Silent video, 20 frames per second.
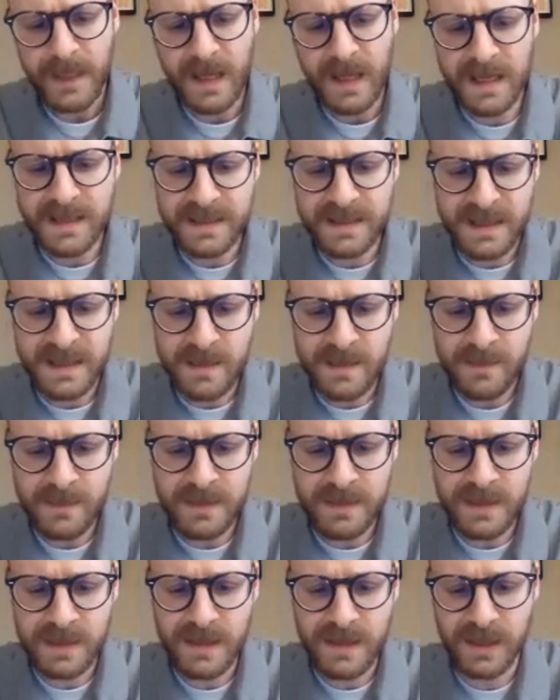It
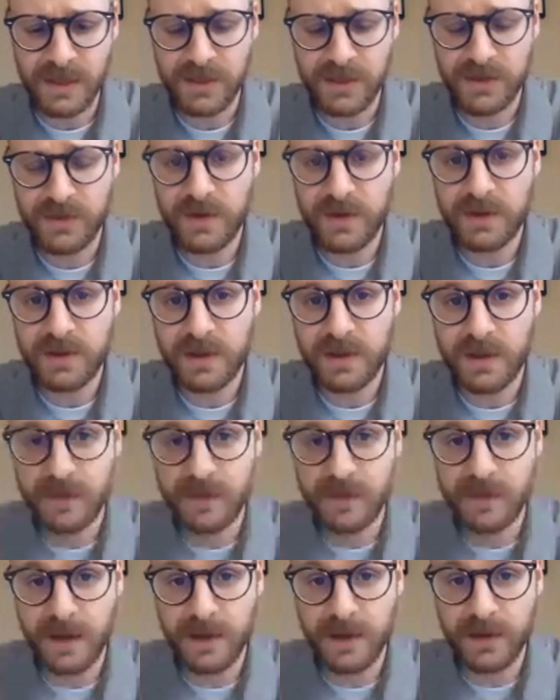seems that the structure of
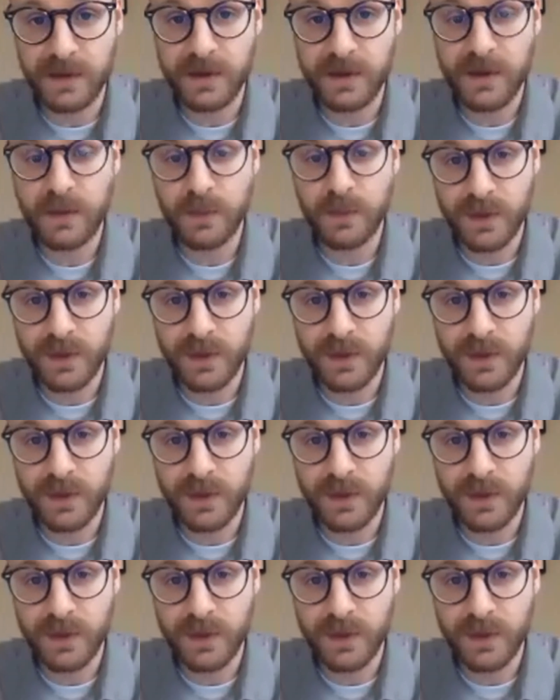the other